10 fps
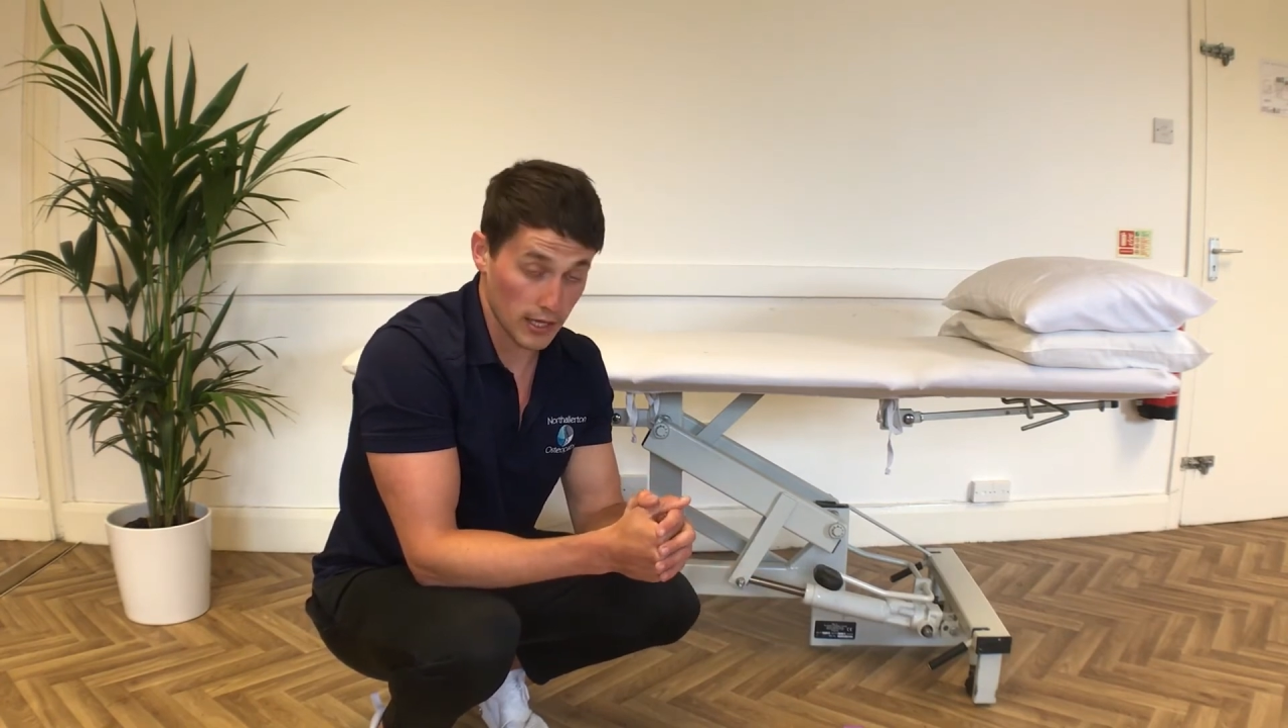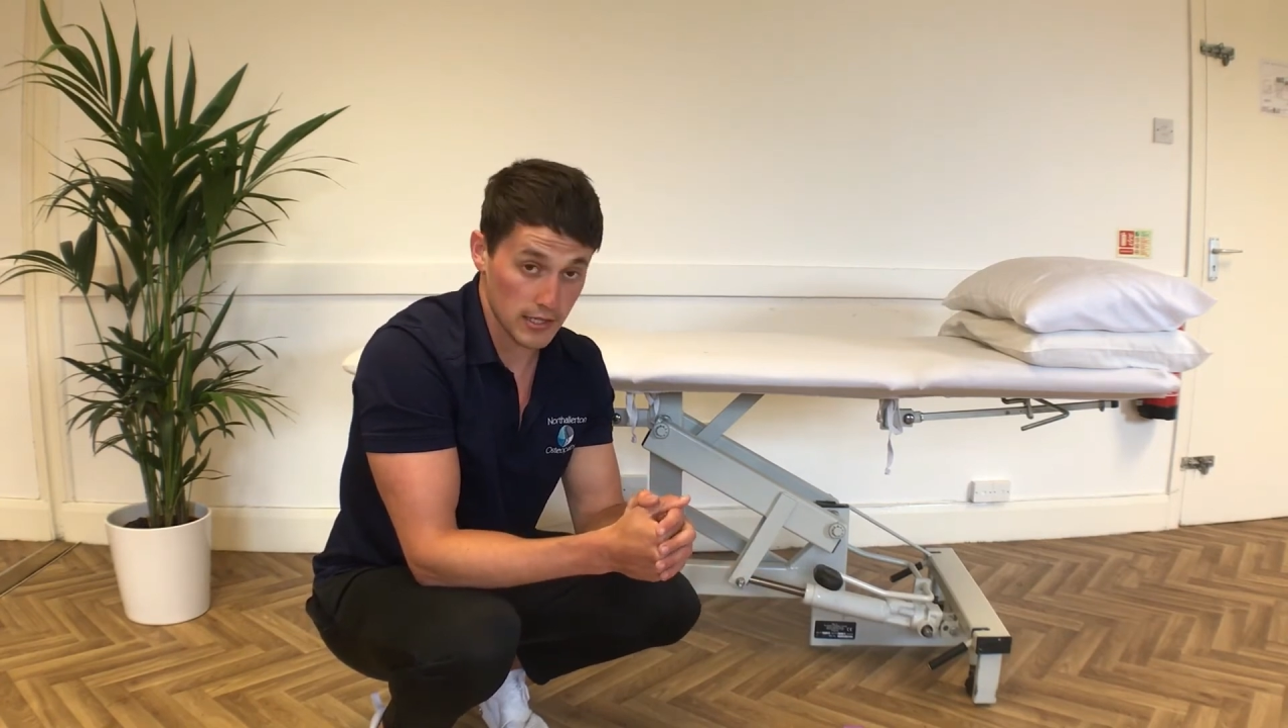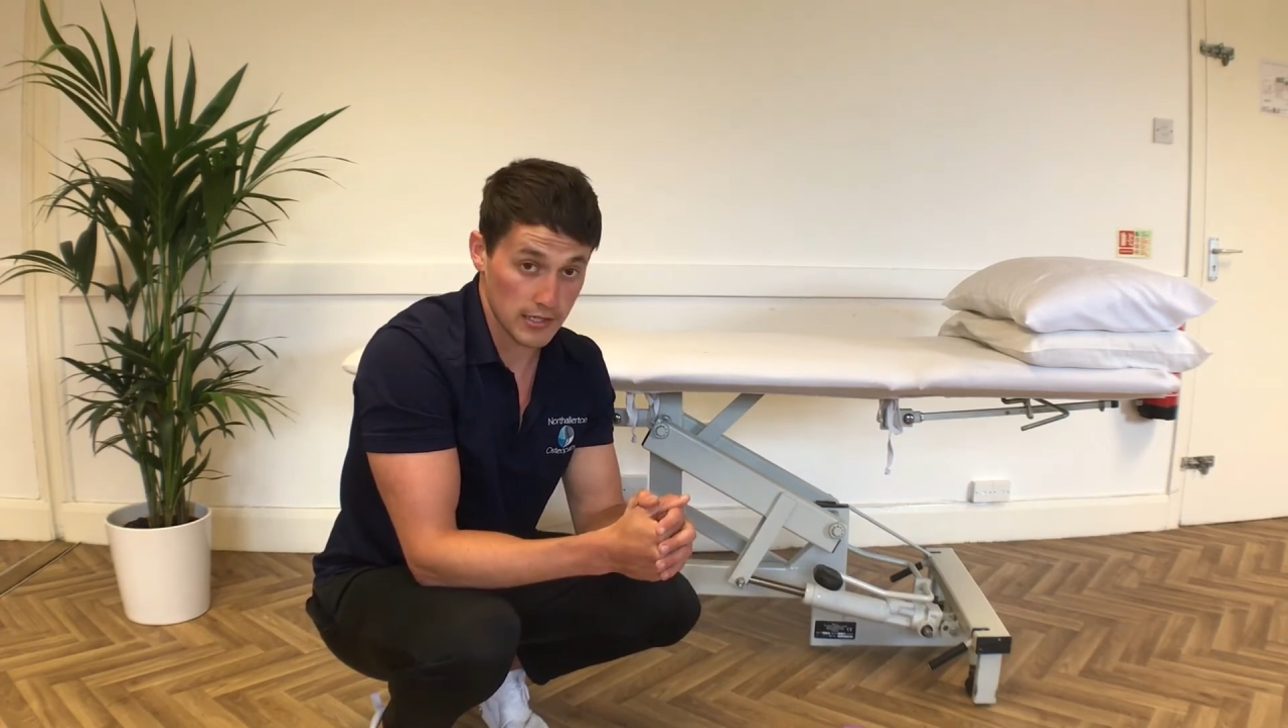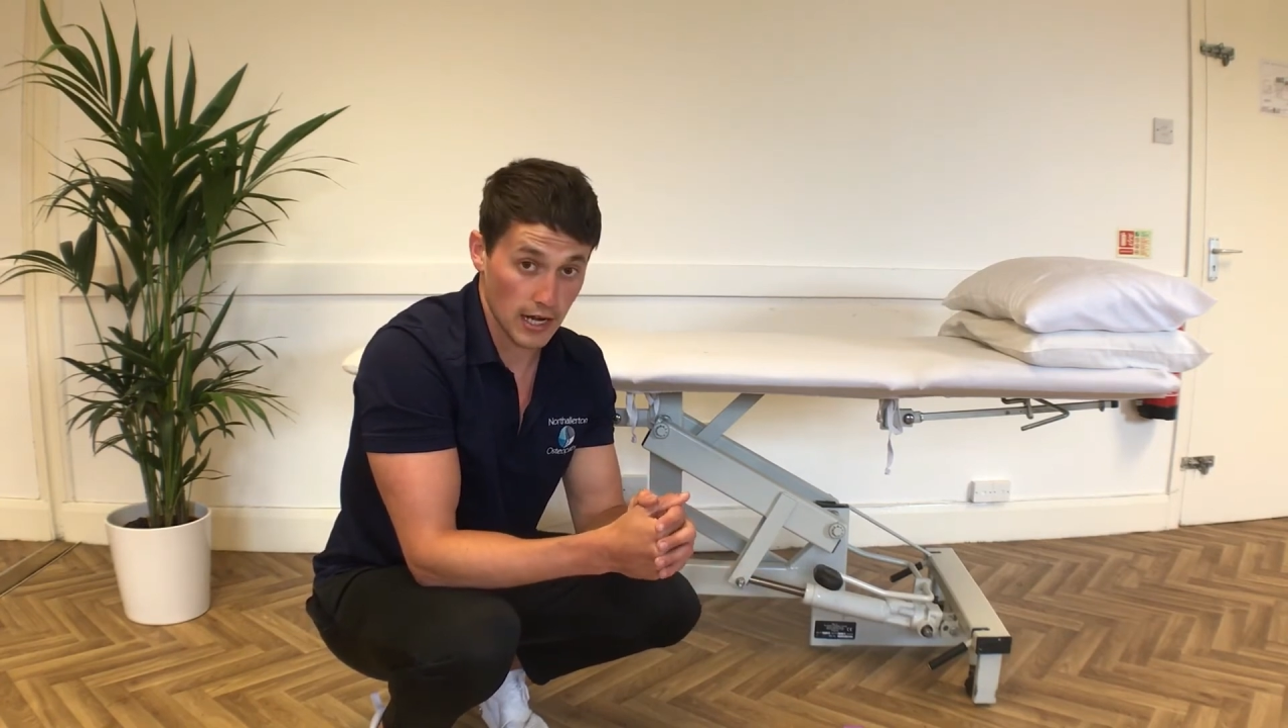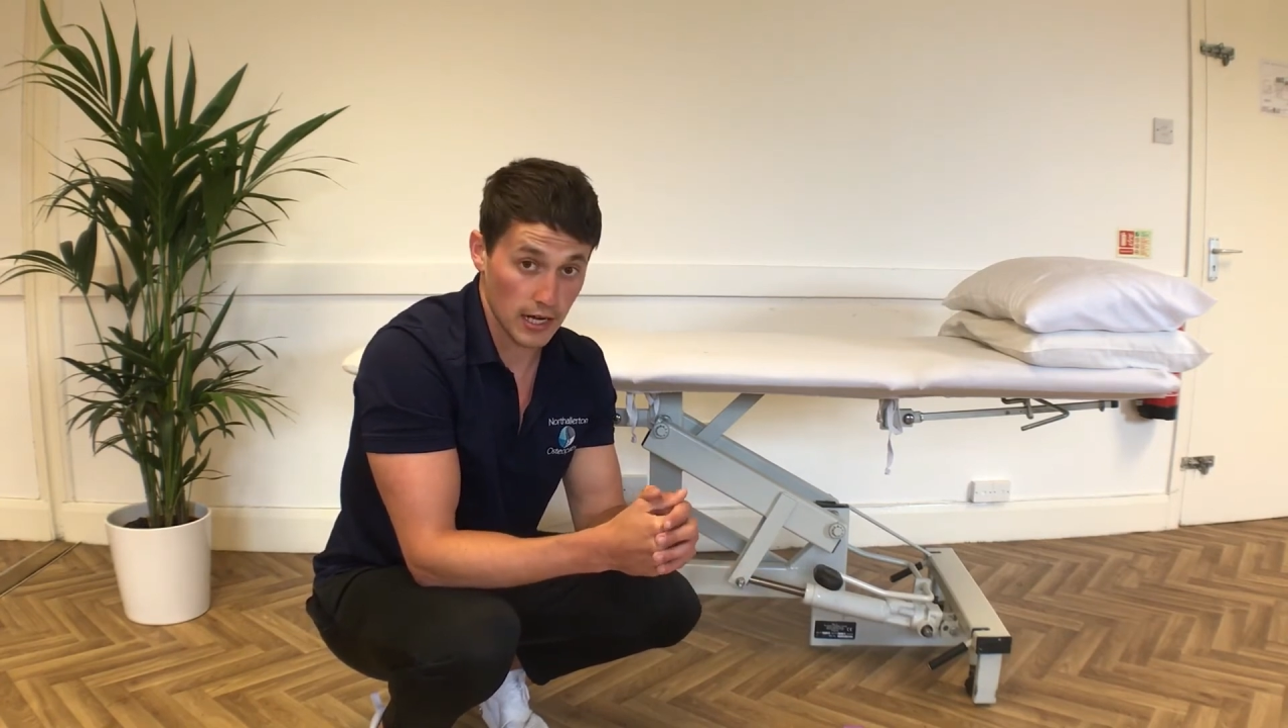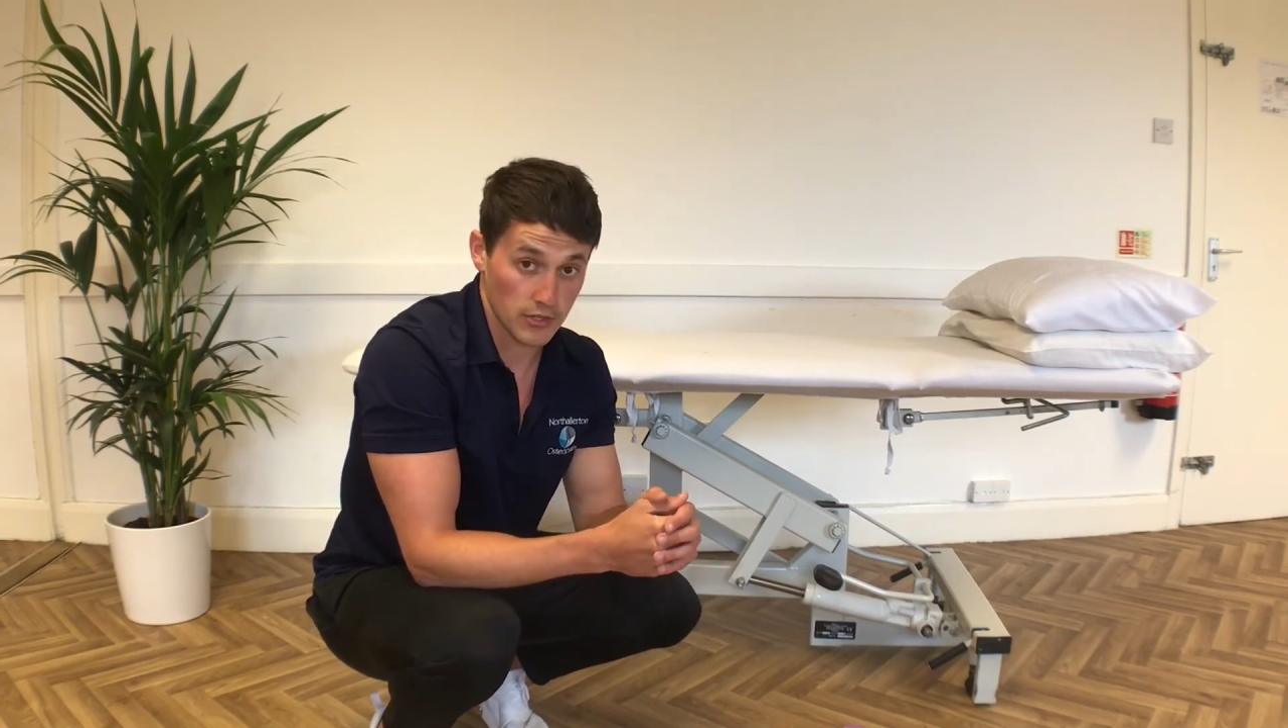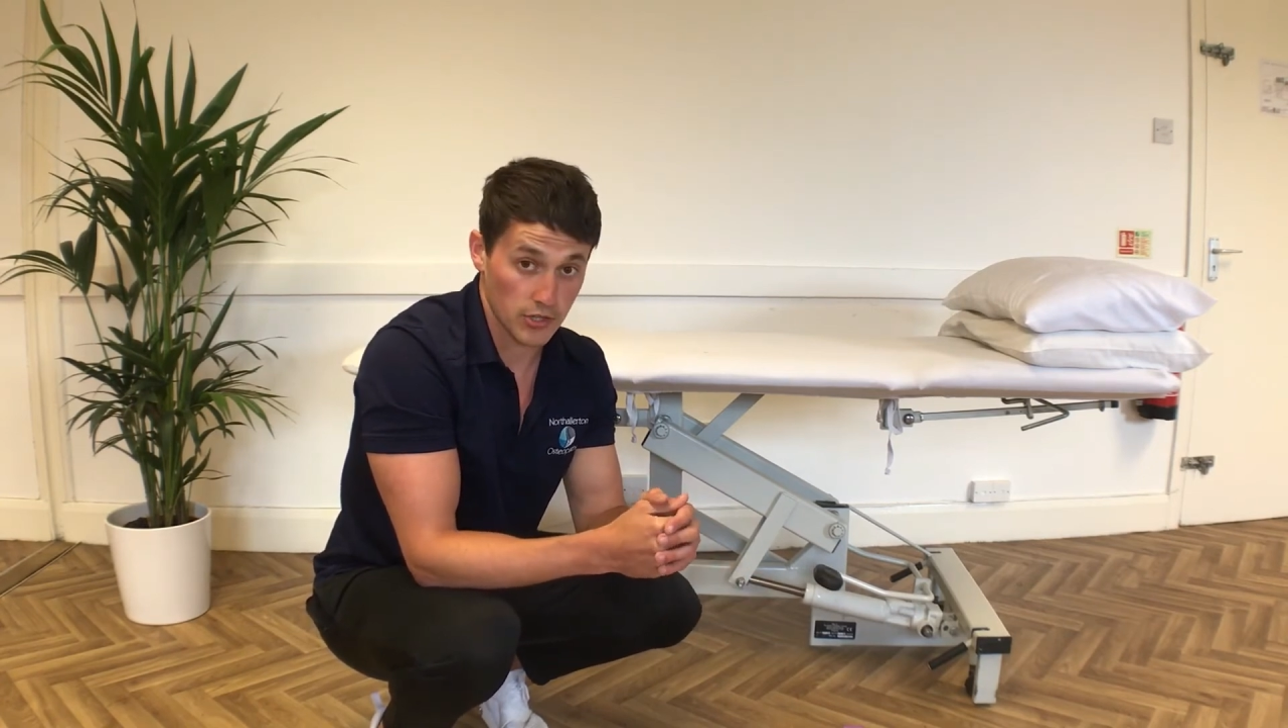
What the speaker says: exercise,